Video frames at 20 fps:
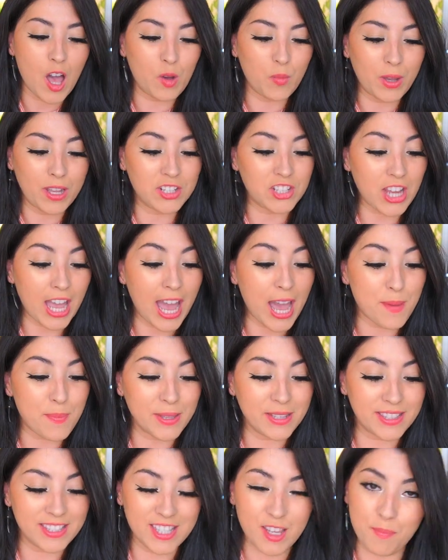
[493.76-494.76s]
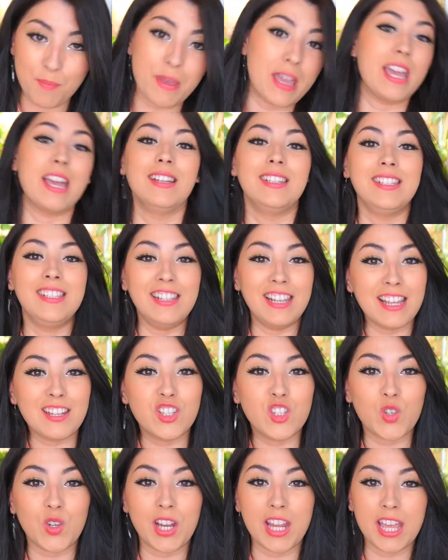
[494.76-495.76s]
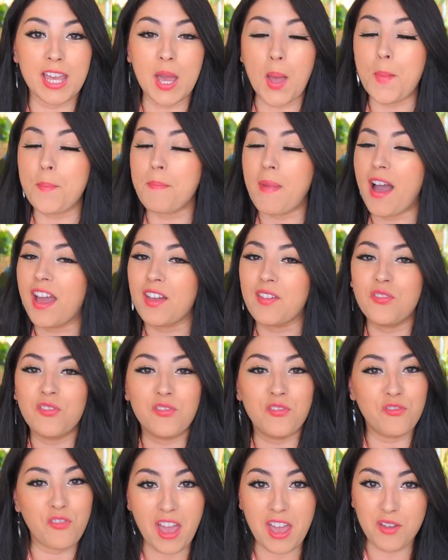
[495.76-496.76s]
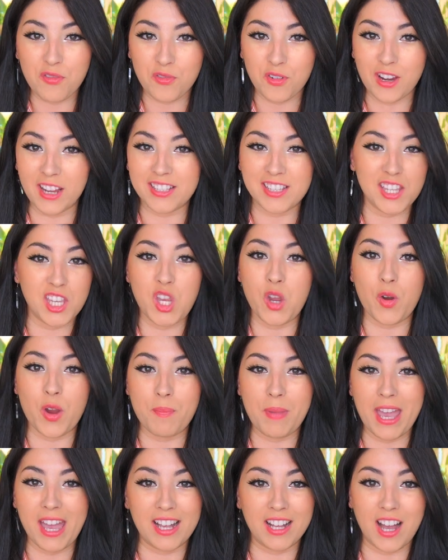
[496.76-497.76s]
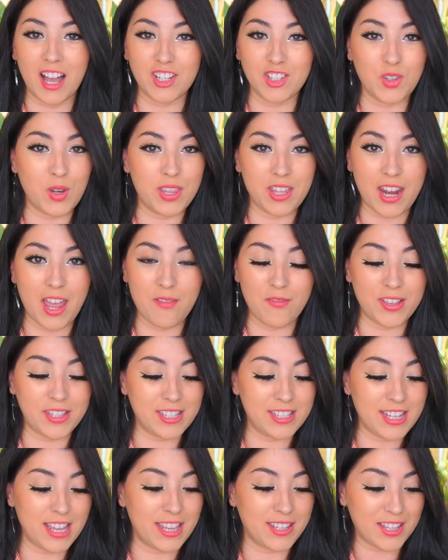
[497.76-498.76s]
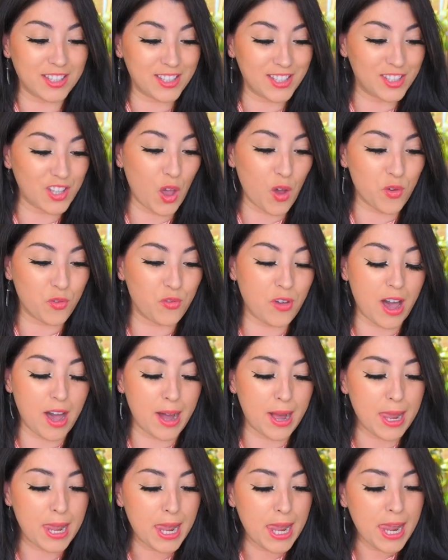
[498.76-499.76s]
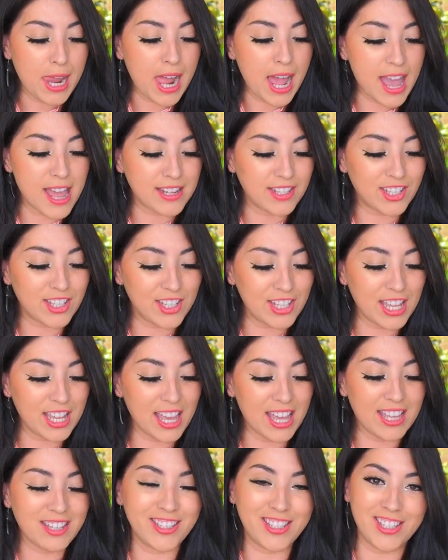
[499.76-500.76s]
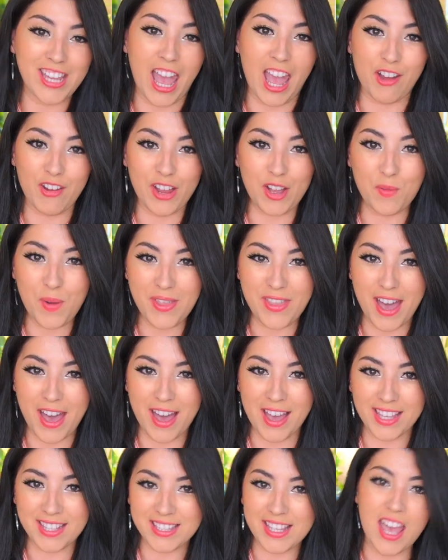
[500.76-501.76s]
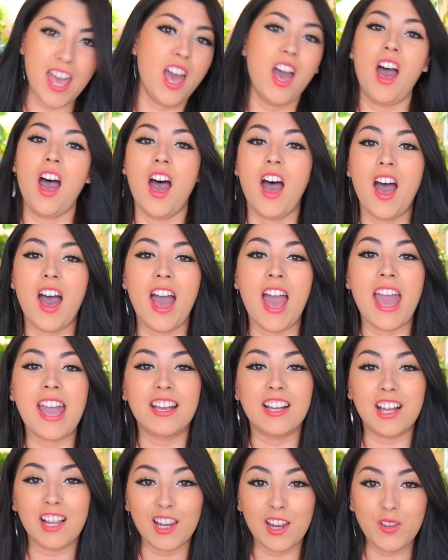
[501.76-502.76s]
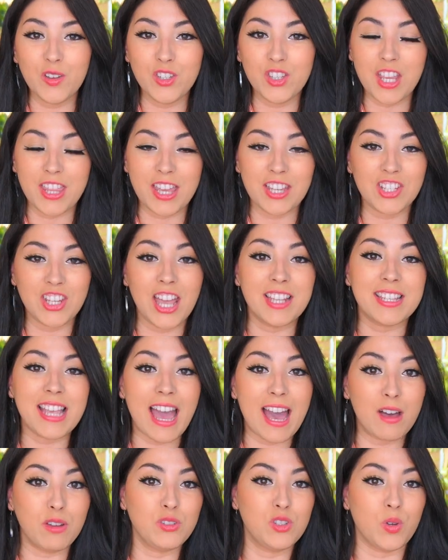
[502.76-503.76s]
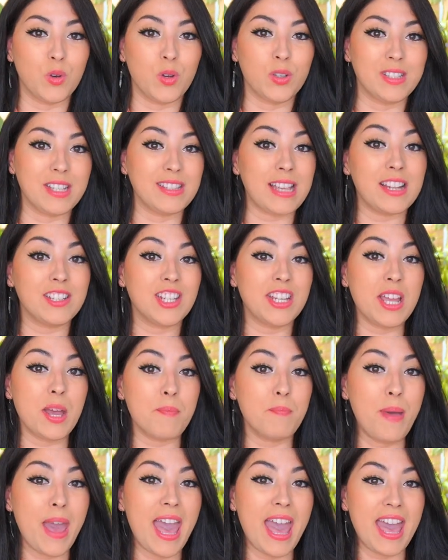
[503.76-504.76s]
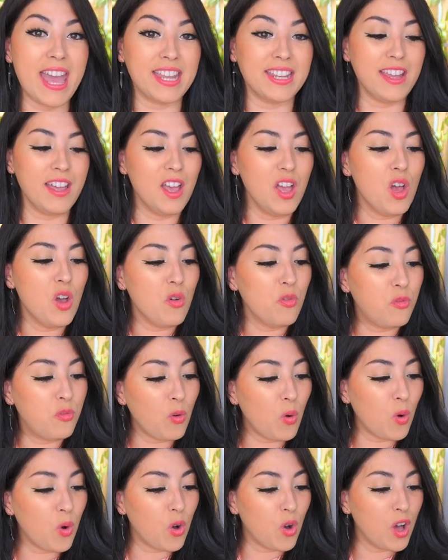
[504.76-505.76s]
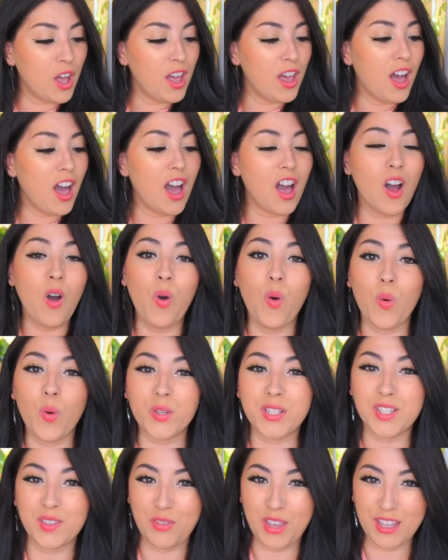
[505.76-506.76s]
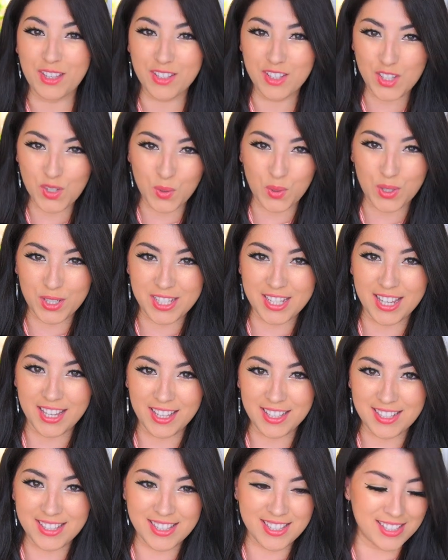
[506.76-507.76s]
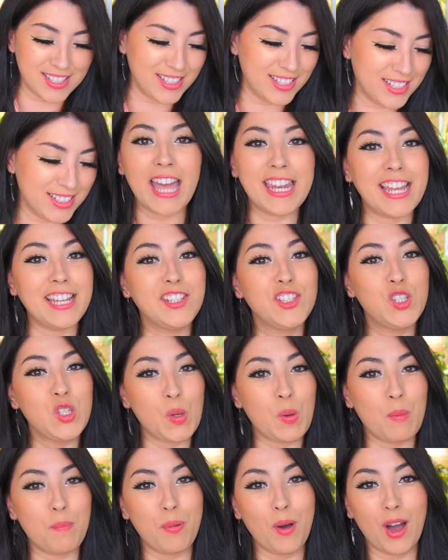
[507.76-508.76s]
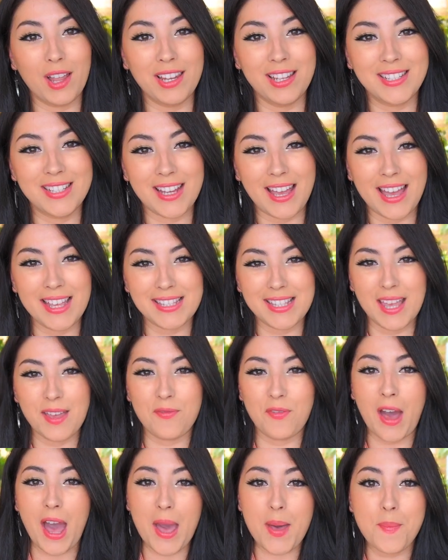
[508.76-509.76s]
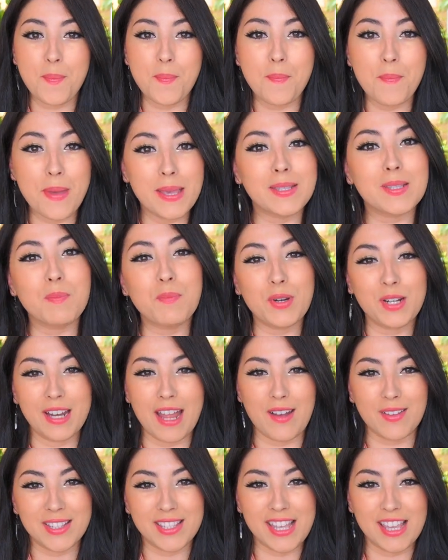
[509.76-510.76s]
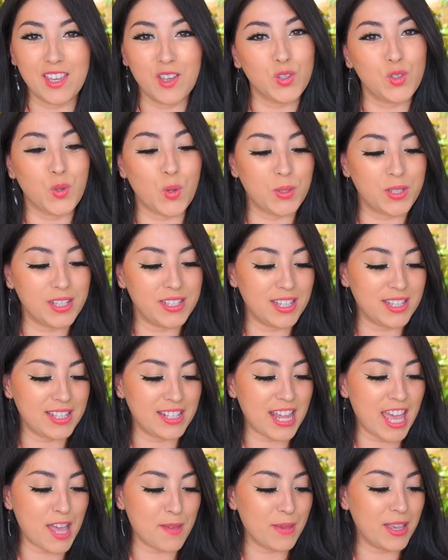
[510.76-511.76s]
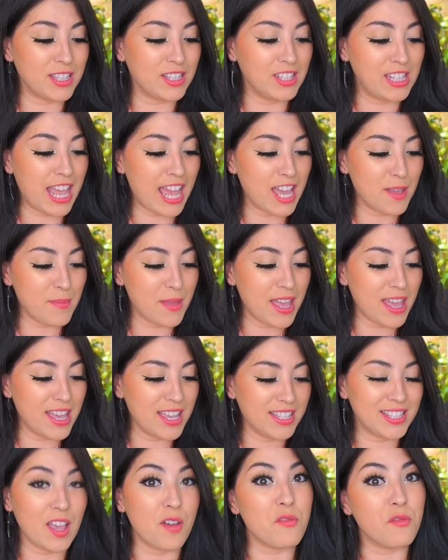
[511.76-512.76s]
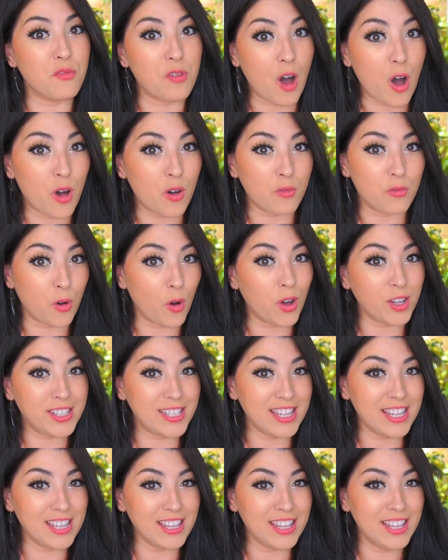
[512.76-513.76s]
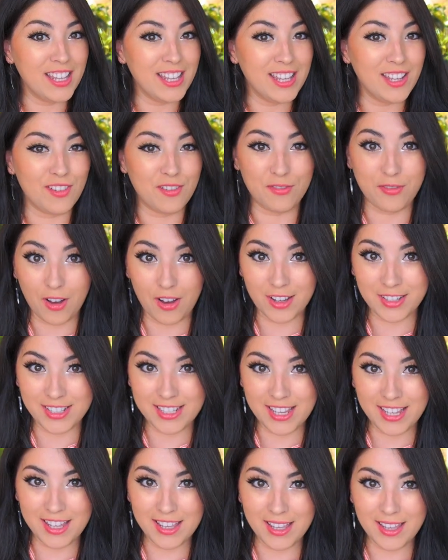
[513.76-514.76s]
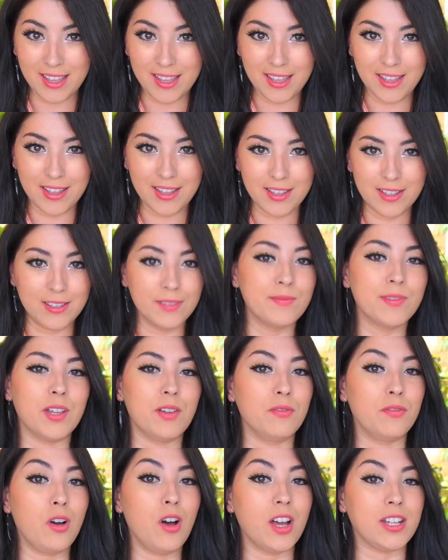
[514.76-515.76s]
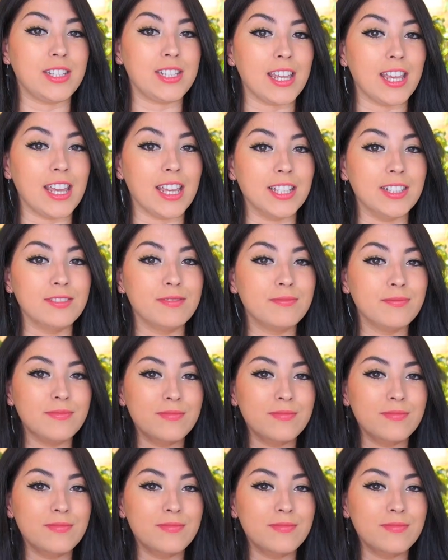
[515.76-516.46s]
which happens to be literally my favorite European country that I've visited so far. And she is sharing with us her enclosure that she has outdoors. It's actually a pen for her horsefield tortoise. And I do apologize if I am mispronouncing your tortoise's name. His name is Voti? Voti? Voti.